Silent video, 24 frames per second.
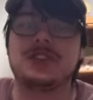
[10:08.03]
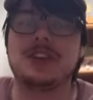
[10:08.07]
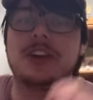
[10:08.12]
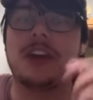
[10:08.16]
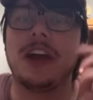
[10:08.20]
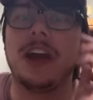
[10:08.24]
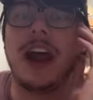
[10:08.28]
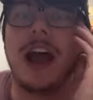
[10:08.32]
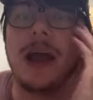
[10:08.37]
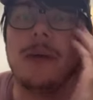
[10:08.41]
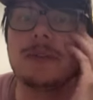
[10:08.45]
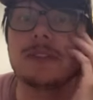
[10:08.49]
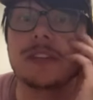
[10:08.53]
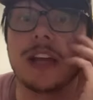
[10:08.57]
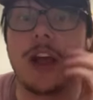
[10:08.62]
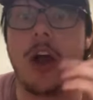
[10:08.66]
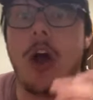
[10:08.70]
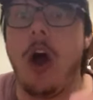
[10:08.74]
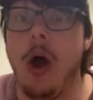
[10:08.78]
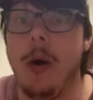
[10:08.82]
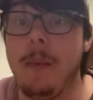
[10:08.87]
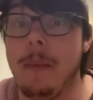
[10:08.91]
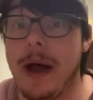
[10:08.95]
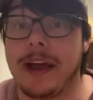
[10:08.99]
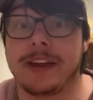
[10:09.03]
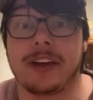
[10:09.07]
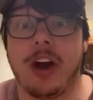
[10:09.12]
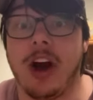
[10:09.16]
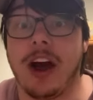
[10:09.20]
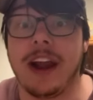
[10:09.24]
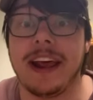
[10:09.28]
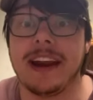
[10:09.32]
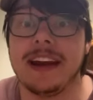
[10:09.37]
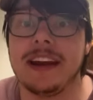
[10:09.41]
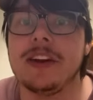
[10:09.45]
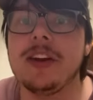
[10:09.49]
year and I was like, "Oh my
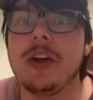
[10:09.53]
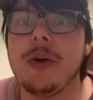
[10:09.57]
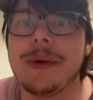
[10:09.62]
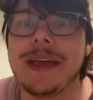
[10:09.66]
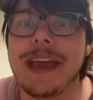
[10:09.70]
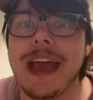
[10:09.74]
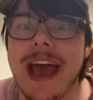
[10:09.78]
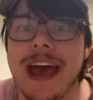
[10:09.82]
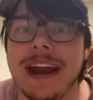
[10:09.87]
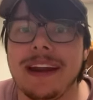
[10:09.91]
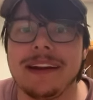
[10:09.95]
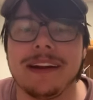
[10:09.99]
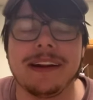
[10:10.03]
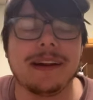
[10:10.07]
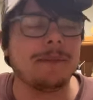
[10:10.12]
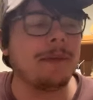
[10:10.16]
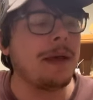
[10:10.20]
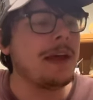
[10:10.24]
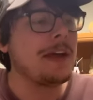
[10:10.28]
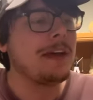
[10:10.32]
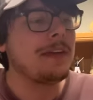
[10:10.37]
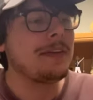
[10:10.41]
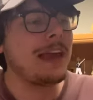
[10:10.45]
god, I didn't know he had it in him."